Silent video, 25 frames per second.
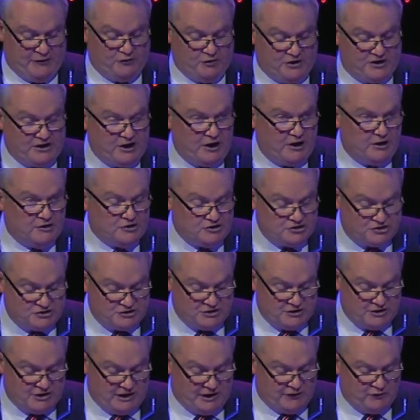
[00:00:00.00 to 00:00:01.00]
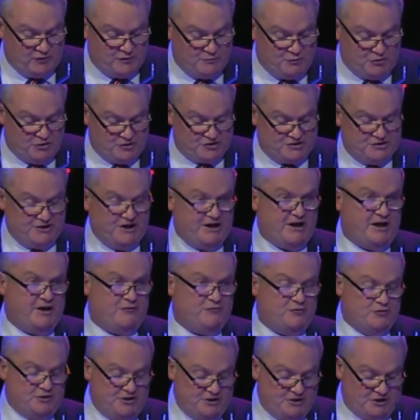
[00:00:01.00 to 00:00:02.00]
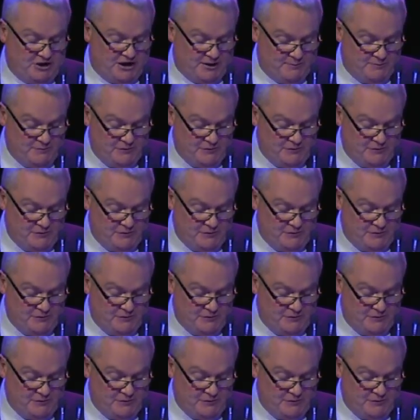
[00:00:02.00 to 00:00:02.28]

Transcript: And the Western Bulldogs will be successful,